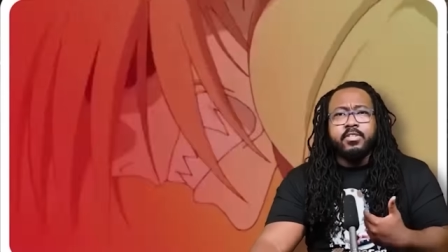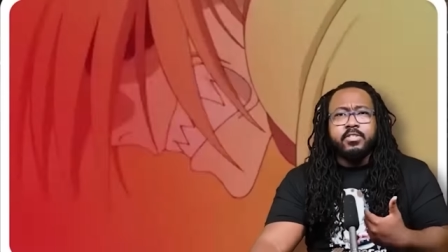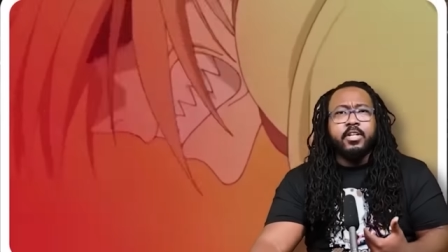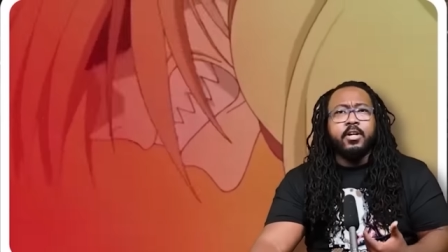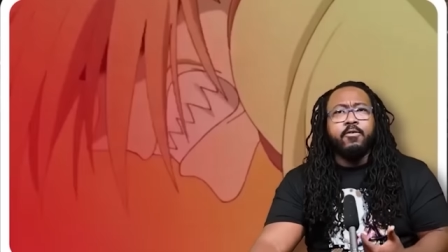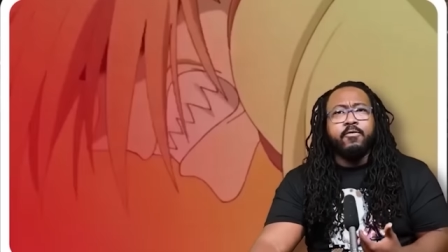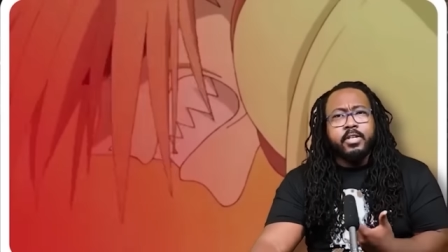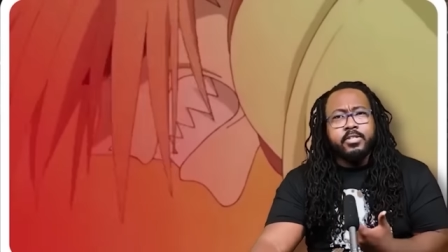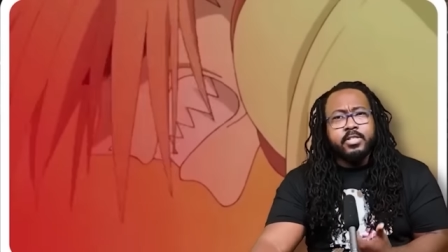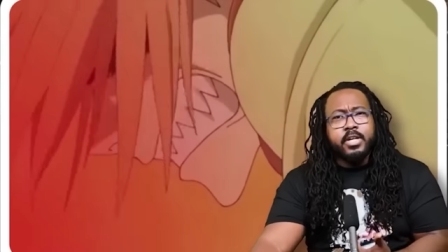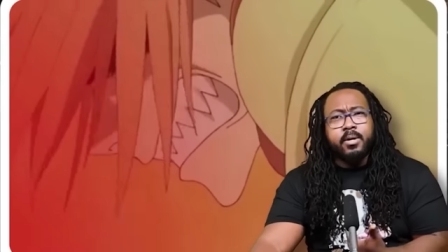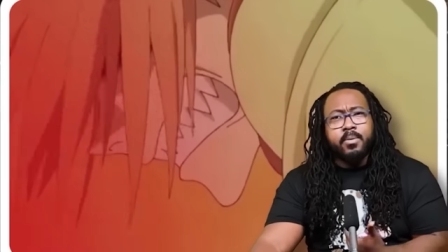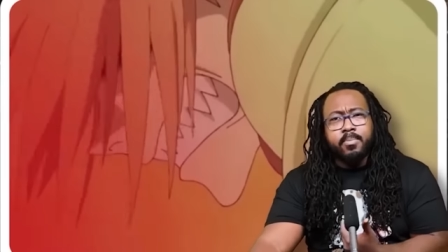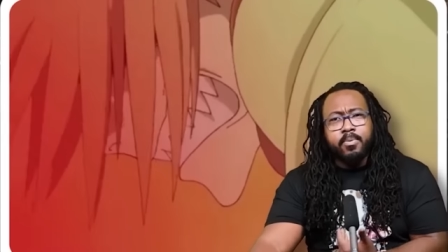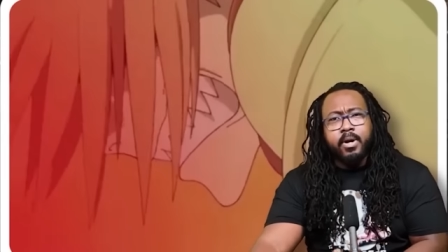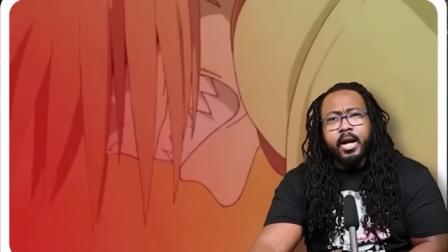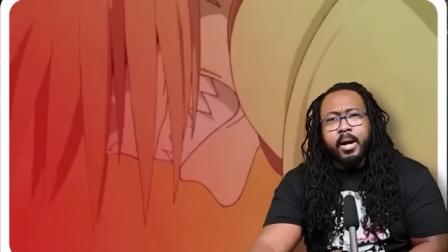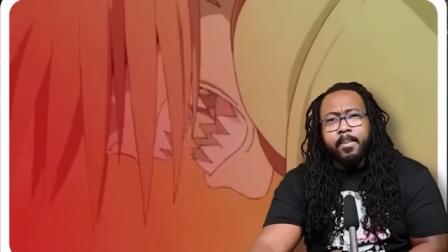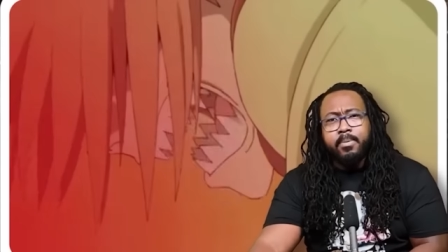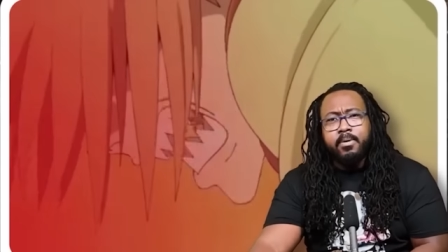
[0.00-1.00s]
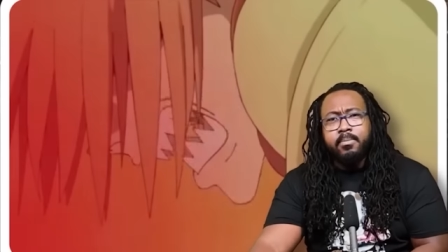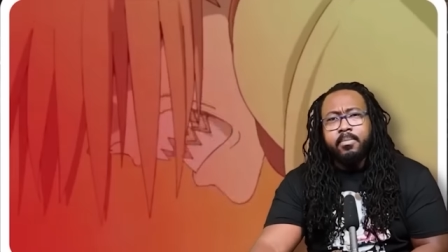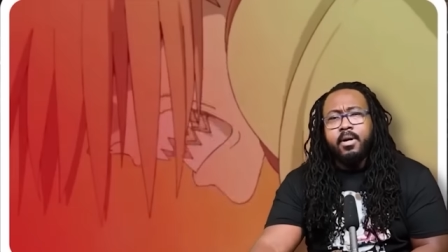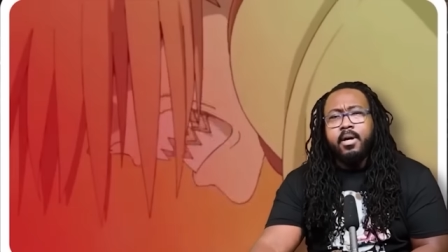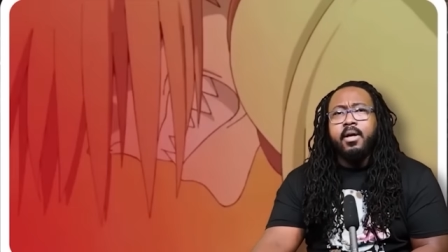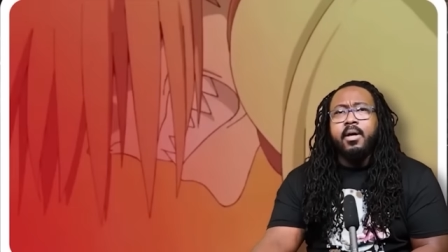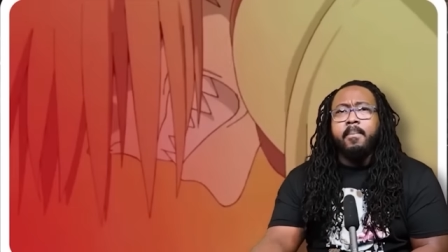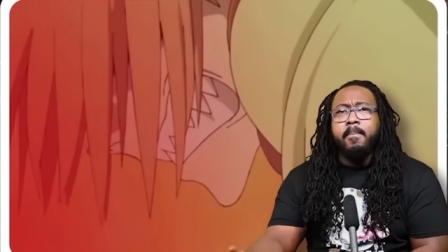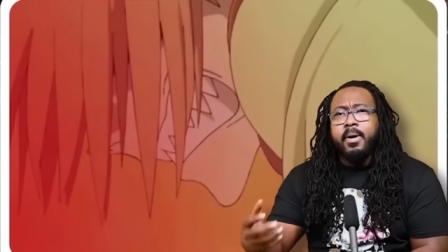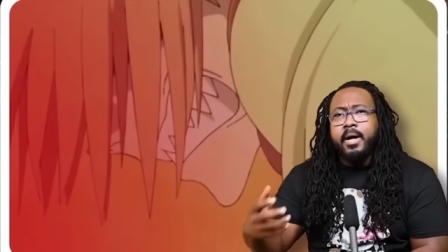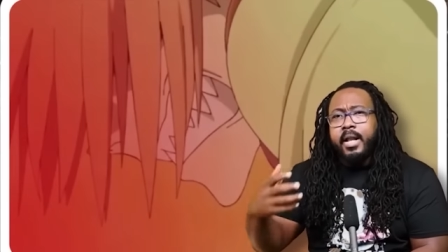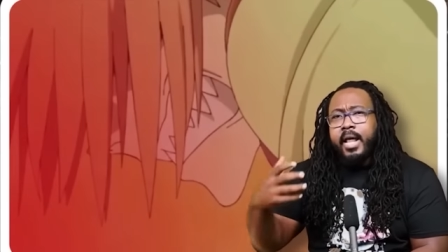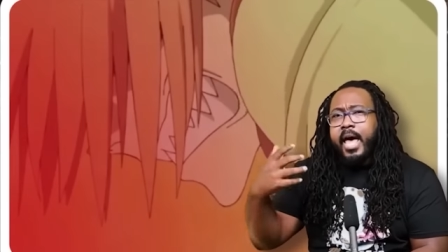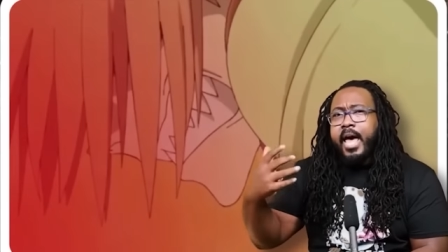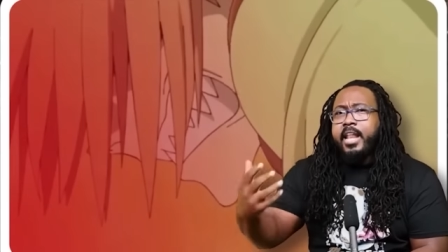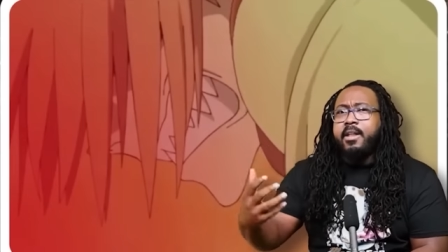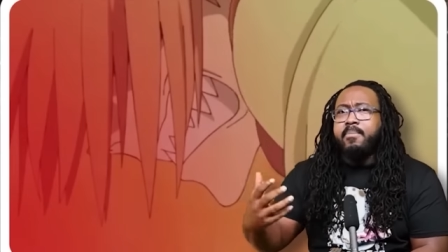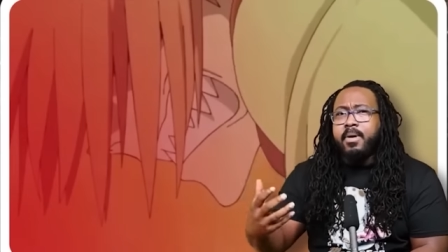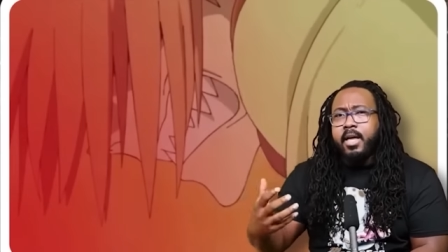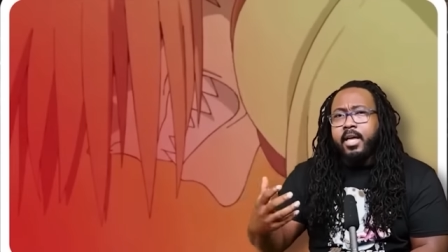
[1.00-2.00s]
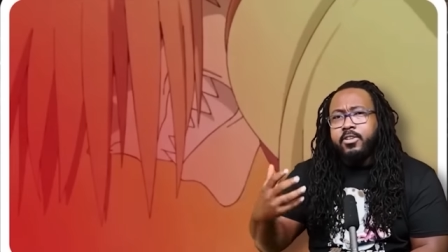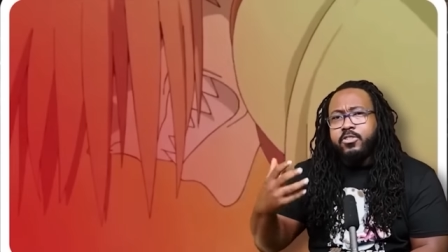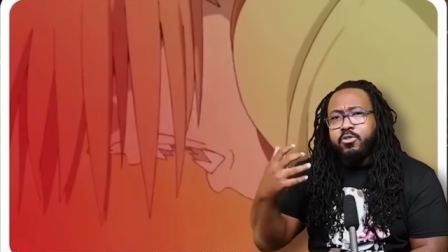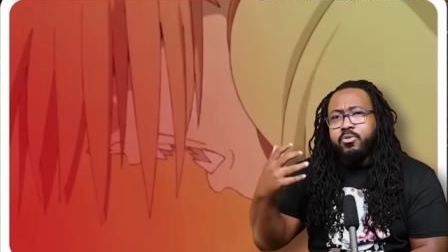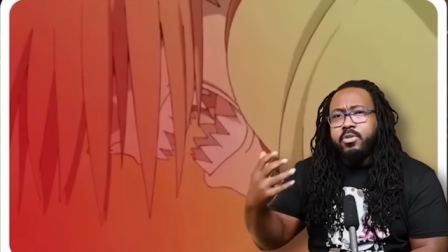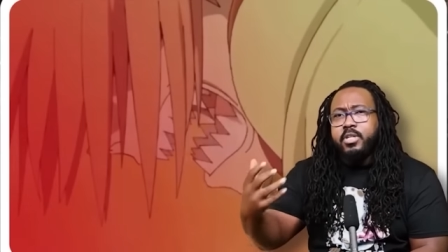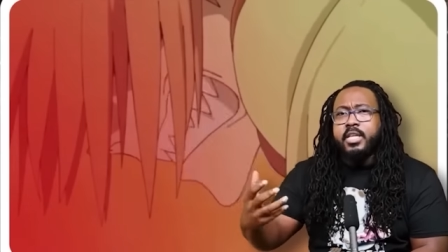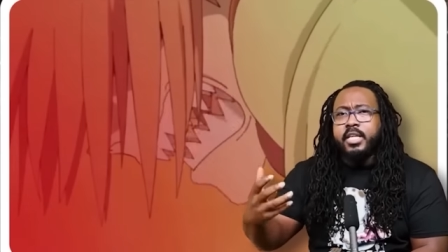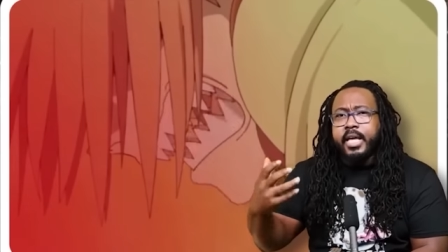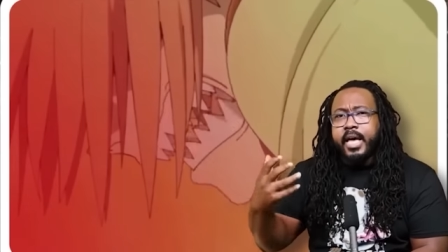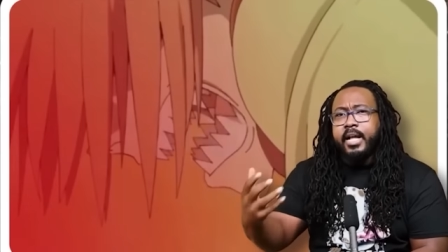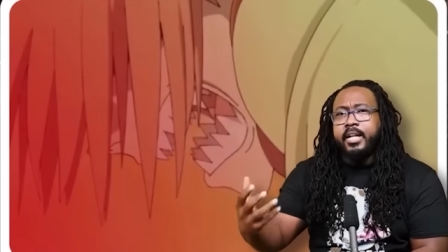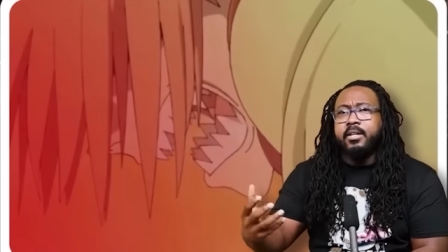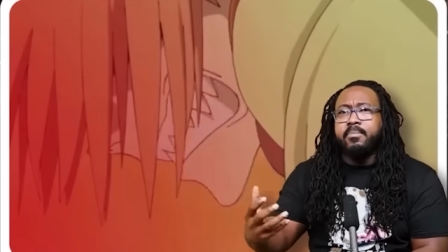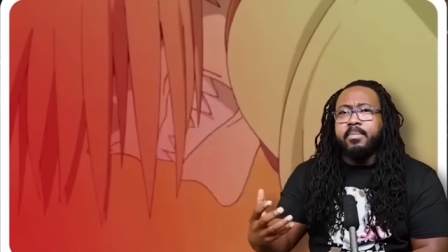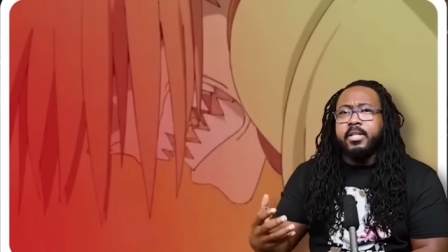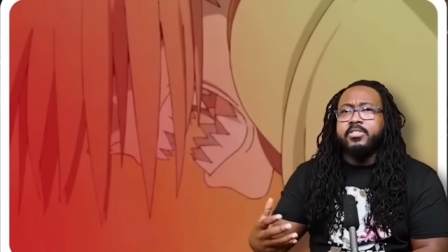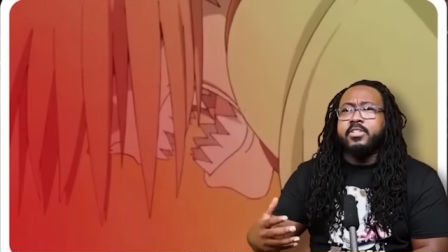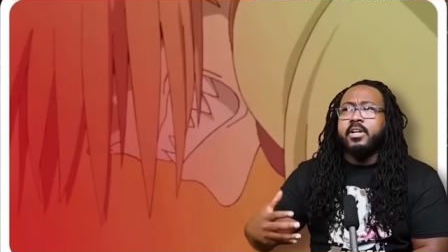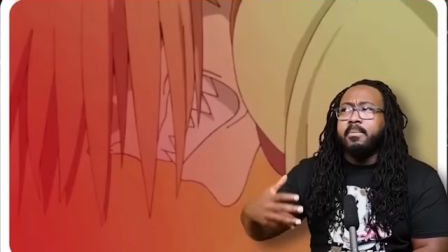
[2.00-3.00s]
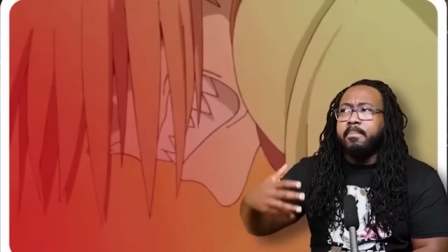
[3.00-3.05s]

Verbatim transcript: are helping me and other creators be just a bit more